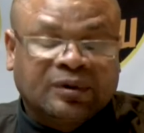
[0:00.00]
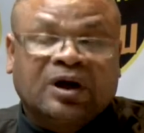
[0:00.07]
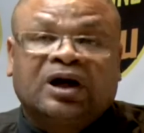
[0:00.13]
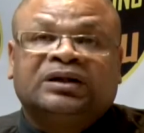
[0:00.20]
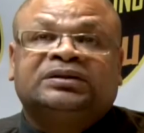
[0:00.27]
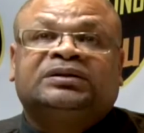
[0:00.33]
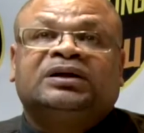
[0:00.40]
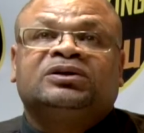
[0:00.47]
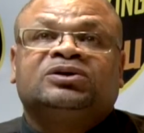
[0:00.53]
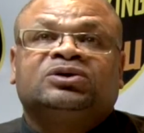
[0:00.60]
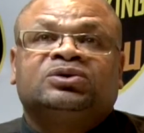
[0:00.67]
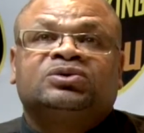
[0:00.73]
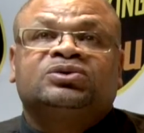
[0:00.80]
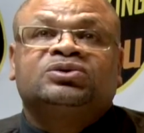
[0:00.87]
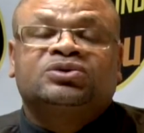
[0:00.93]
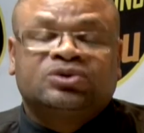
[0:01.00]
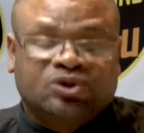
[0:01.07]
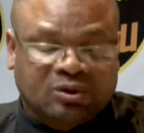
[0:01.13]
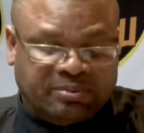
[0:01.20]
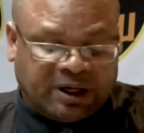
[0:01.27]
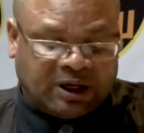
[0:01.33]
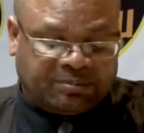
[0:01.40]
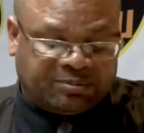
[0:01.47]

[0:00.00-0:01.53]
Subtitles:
continues to be